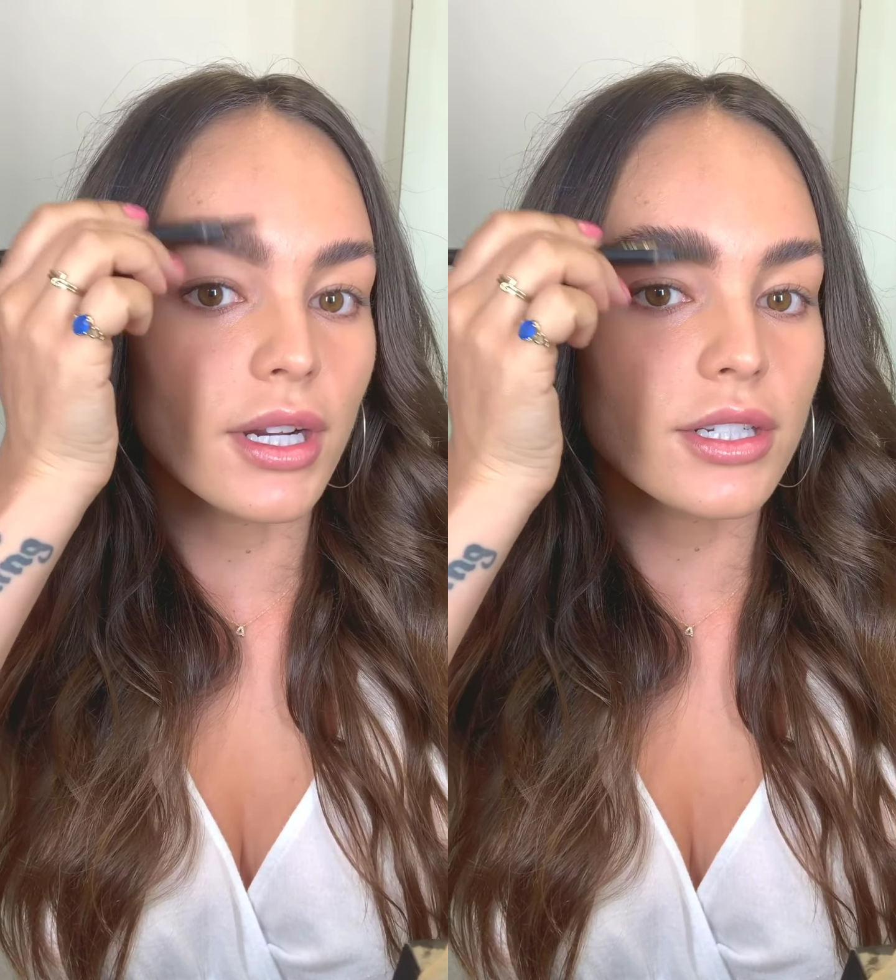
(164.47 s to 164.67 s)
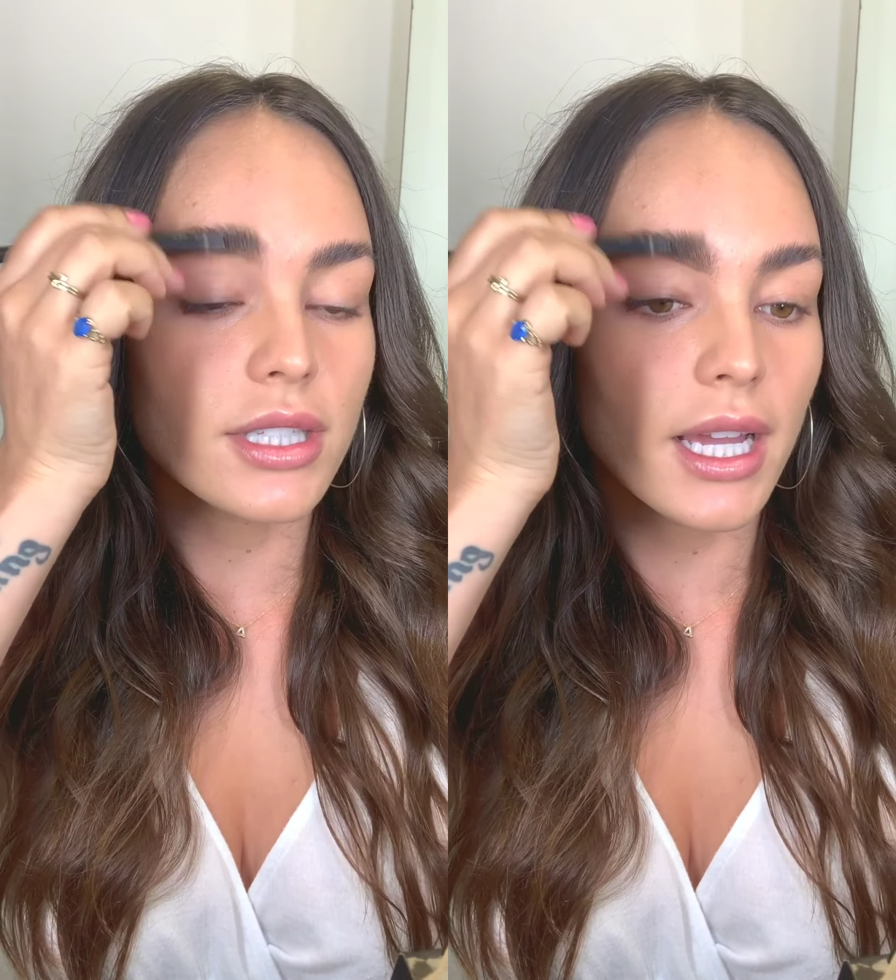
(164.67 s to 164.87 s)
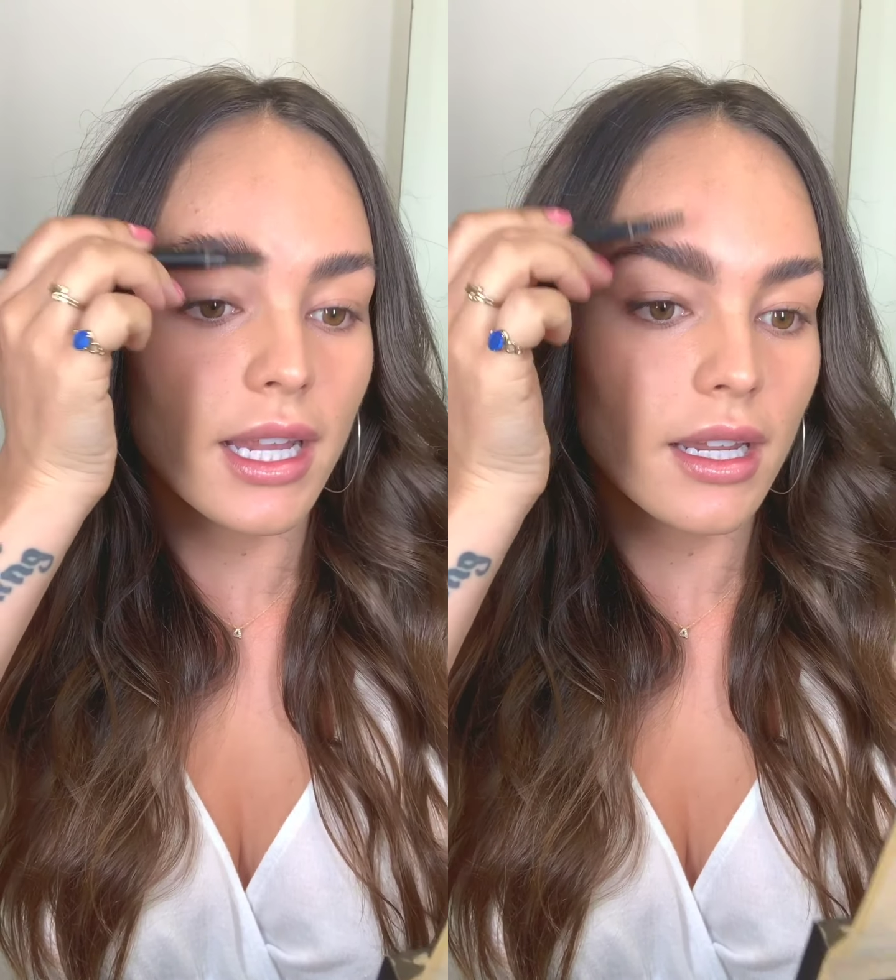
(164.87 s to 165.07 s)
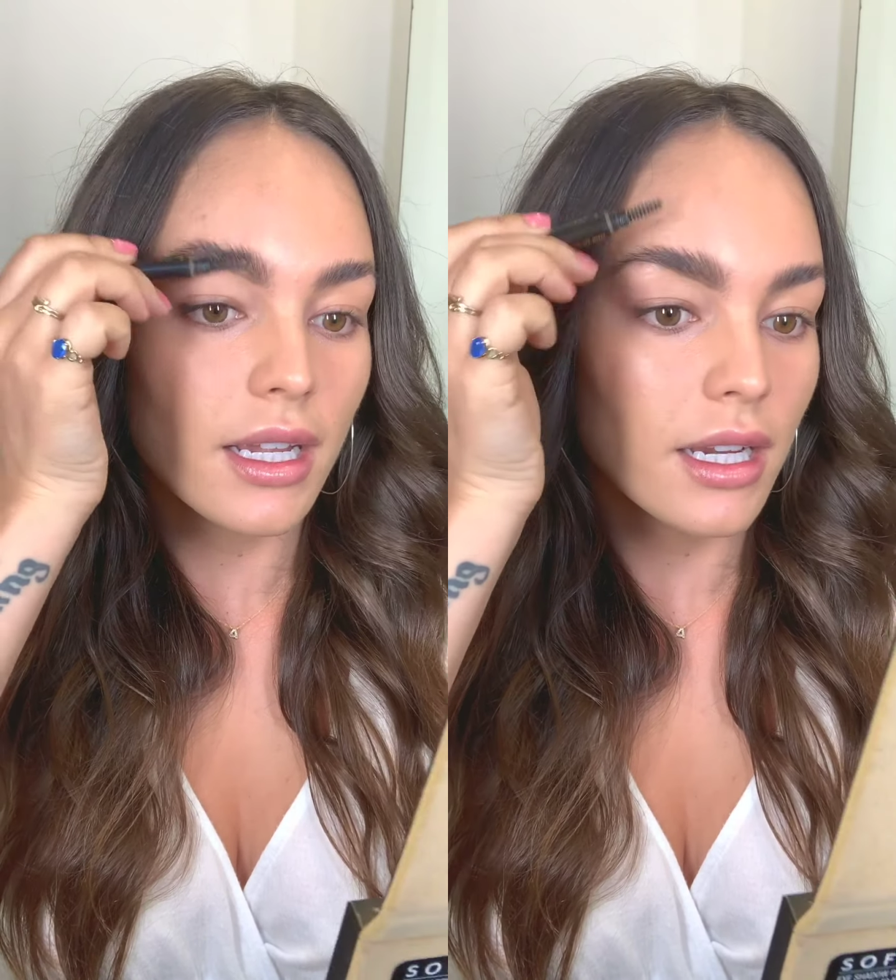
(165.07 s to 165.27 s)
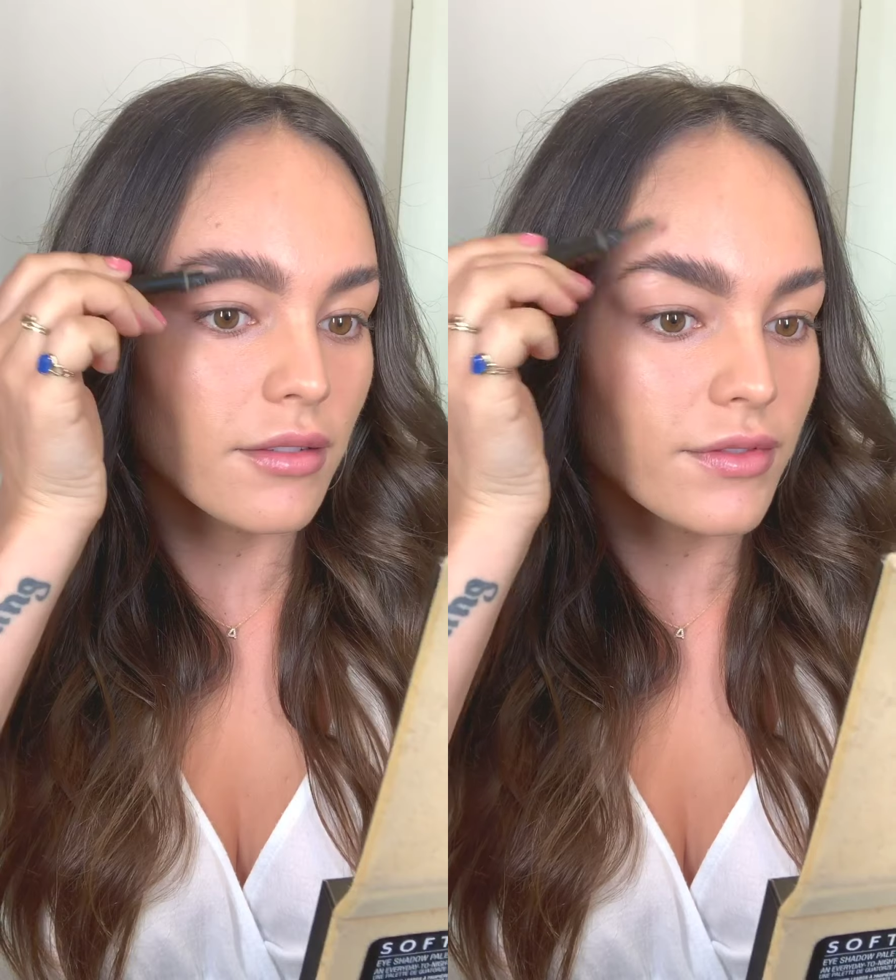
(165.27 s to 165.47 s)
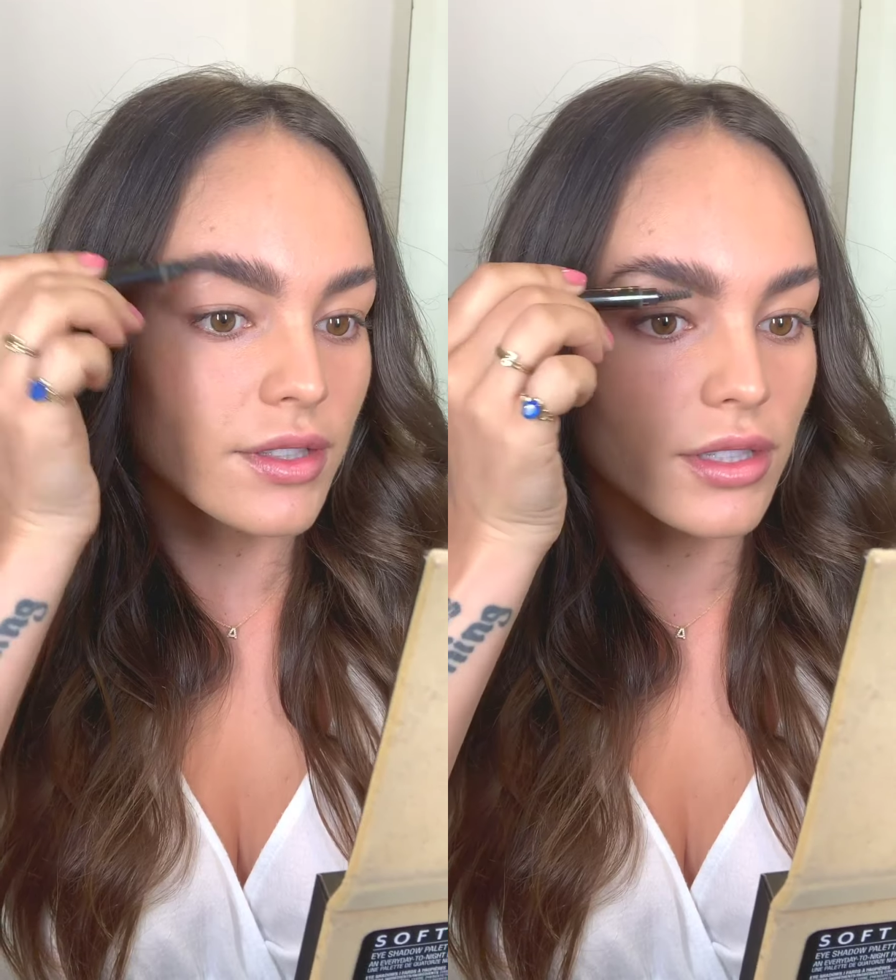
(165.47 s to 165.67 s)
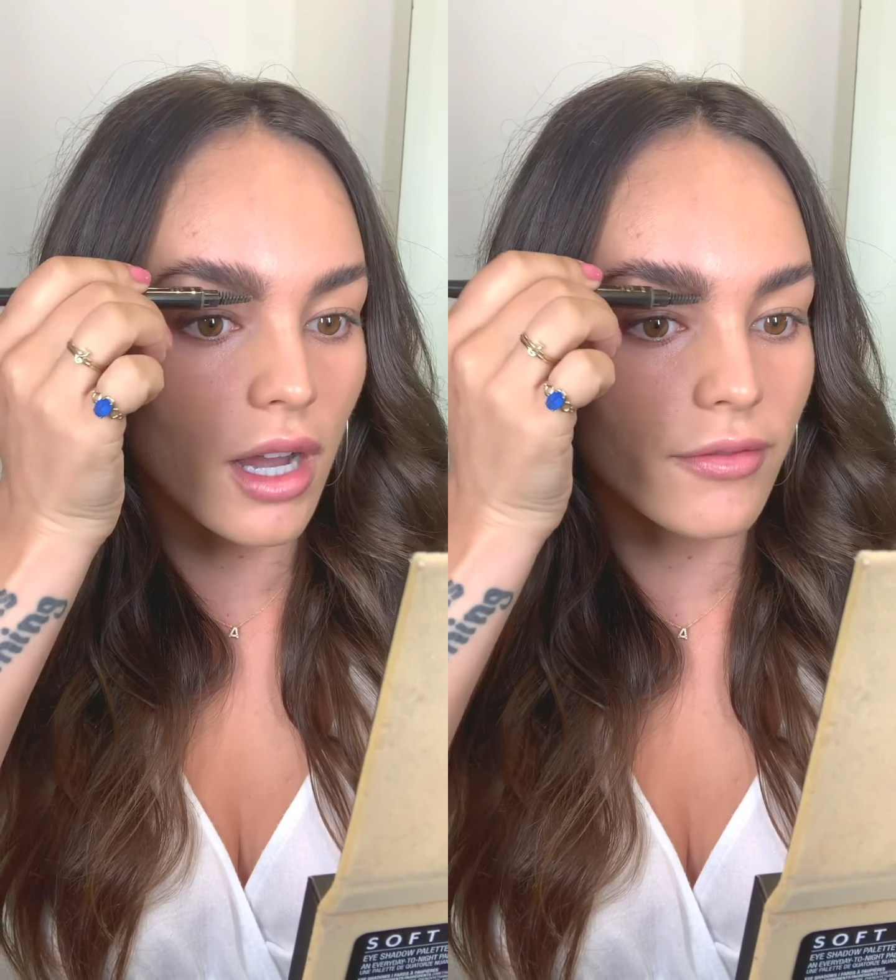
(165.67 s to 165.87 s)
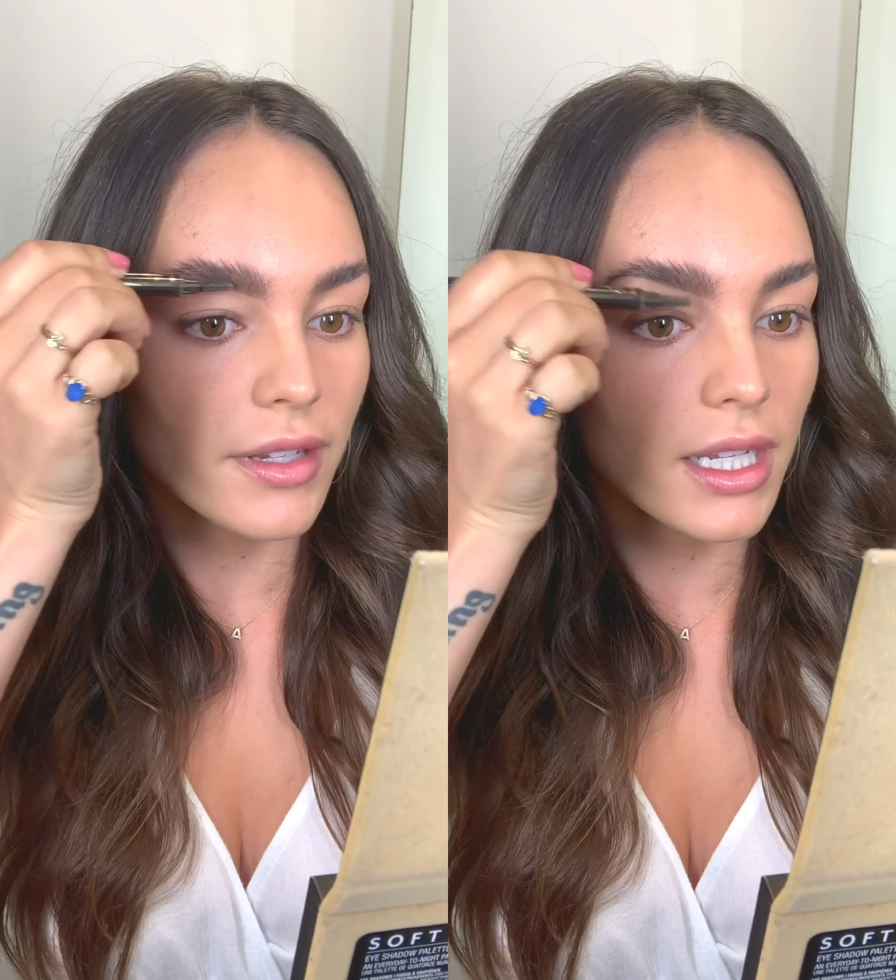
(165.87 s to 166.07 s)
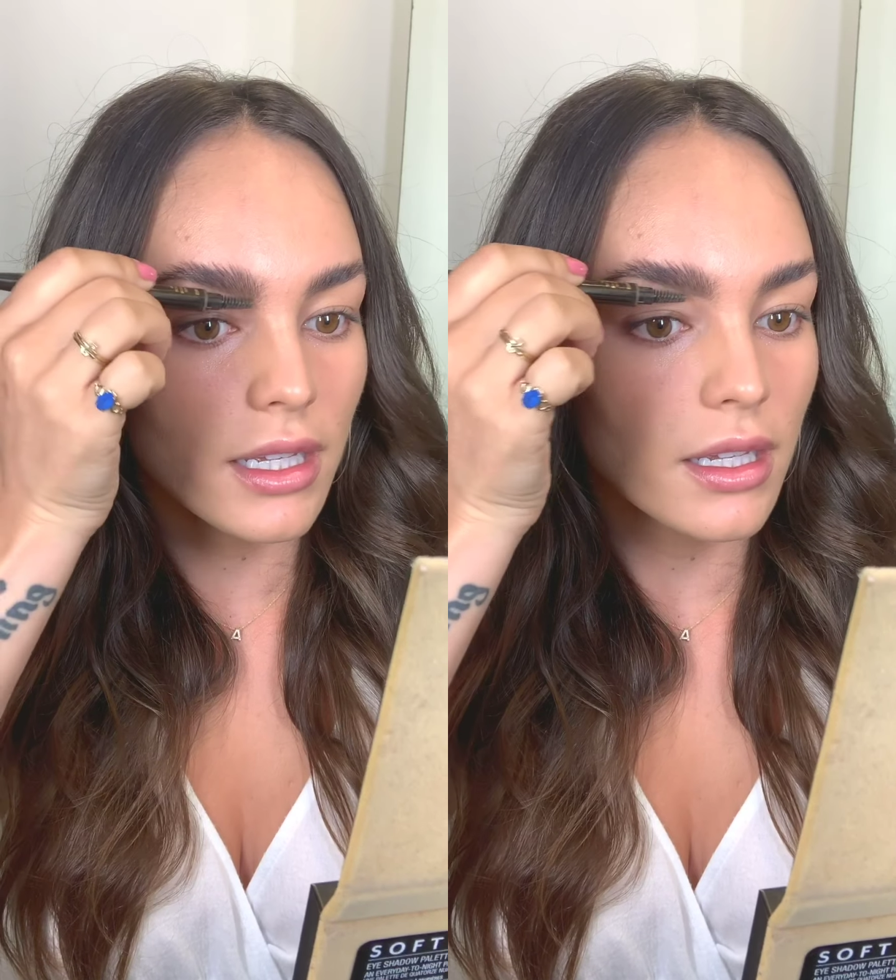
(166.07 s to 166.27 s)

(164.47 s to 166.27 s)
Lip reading: side and kind of soften it.